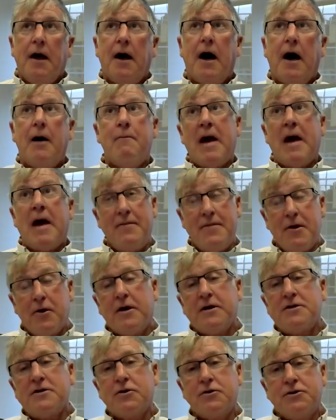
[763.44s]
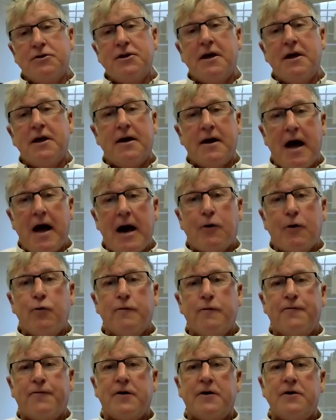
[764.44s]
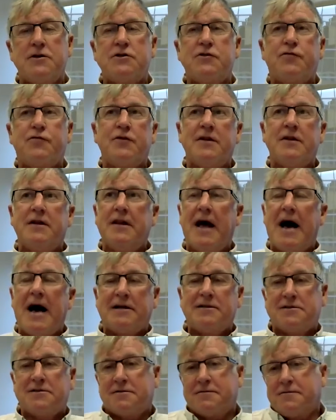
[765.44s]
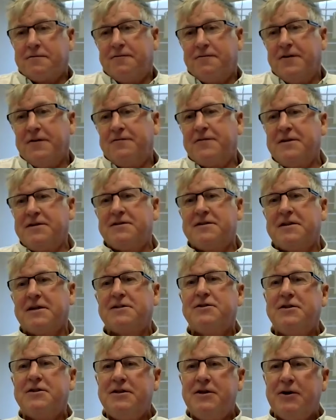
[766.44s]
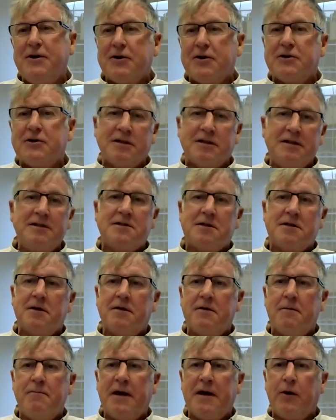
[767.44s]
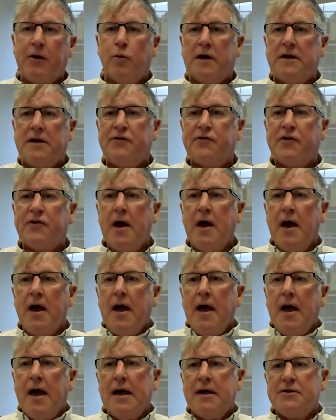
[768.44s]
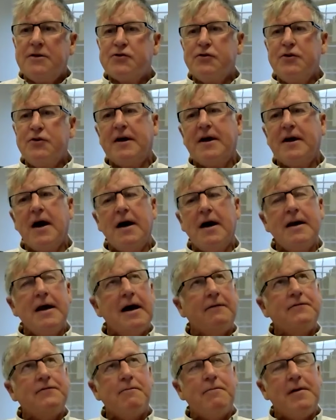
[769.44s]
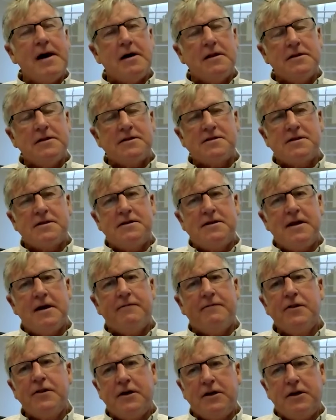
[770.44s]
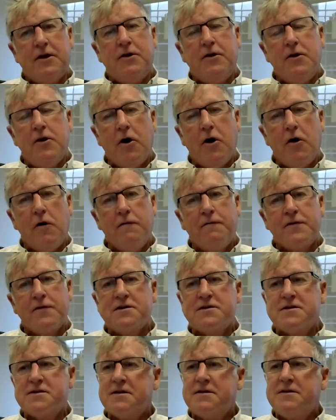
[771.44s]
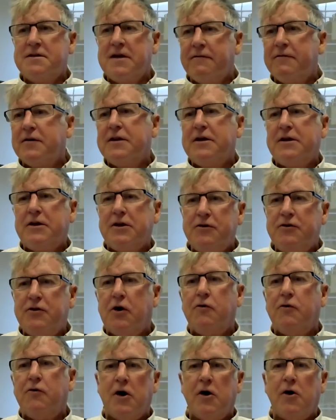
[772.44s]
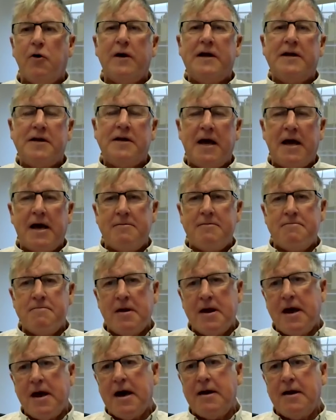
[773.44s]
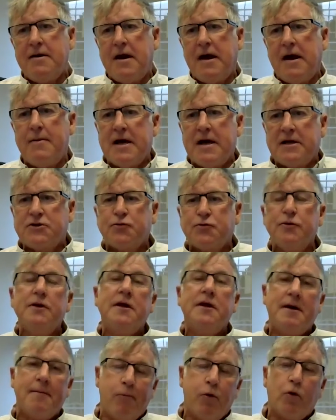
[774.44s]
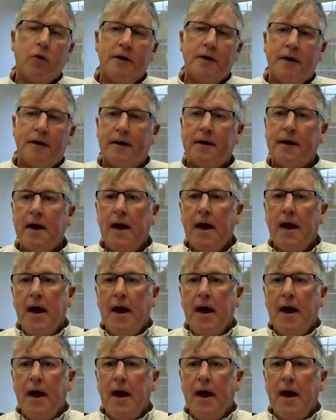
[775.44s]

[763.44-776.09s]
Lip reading: and their associated aquifers for the last 50, 60 years, at least the big ones. And so you kind of have to balance the devil that you know versus the devil that you don't know. And that's really important.